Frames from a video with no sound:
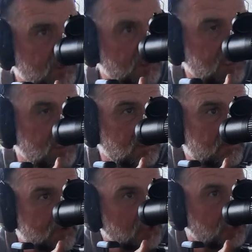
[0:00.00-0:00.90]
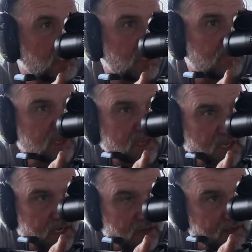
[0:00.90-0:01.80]
because that is the first shot I've
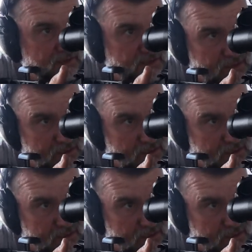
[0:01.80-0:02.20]
taken out of this in